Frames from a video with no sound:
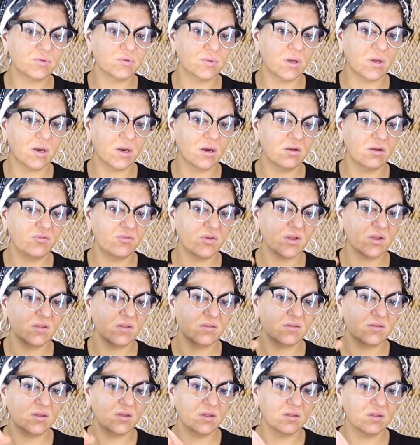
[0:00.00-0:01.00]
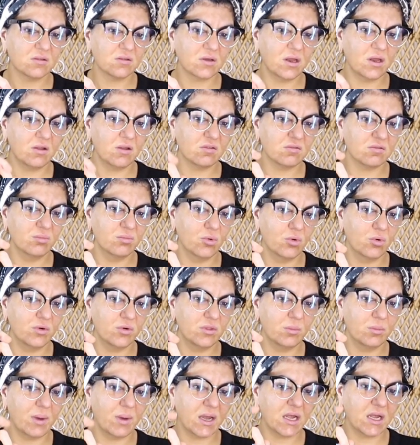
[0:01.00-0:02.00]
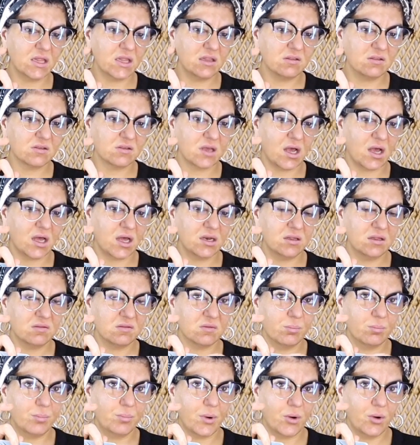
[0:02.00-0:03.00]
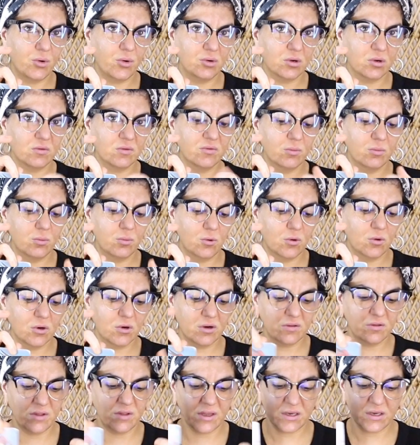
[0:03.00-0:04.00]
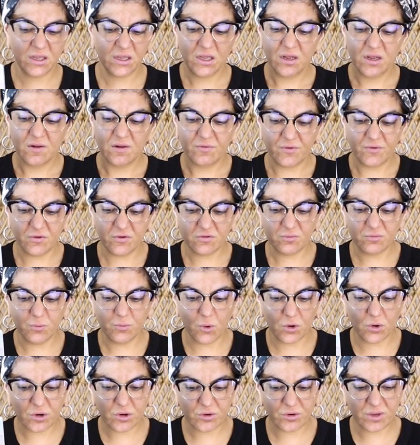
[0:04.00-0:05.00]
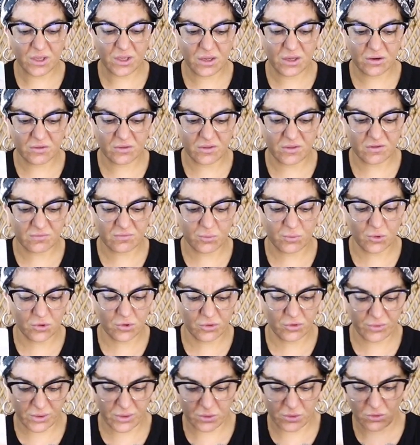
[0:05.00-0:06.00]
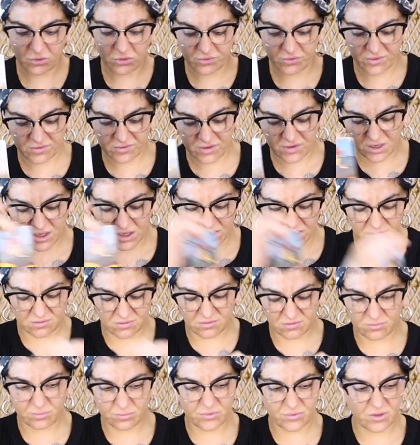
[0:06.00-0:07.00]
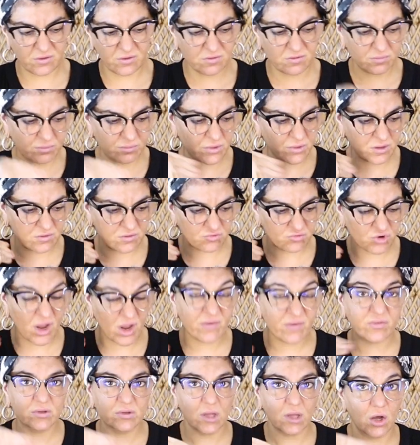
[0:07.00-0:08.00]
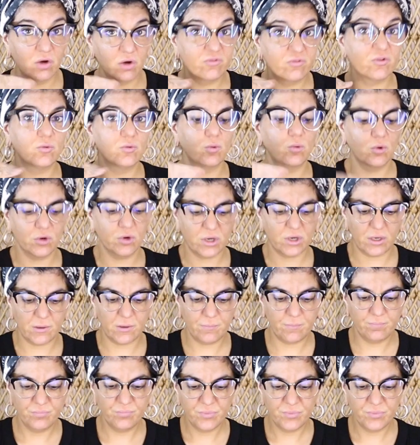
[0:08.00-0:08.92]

I don't know if you can see it, it's kind of small in the back of this card. It's a boat on the water. Like, there's water here, there's water in all these cards, there's travel over water.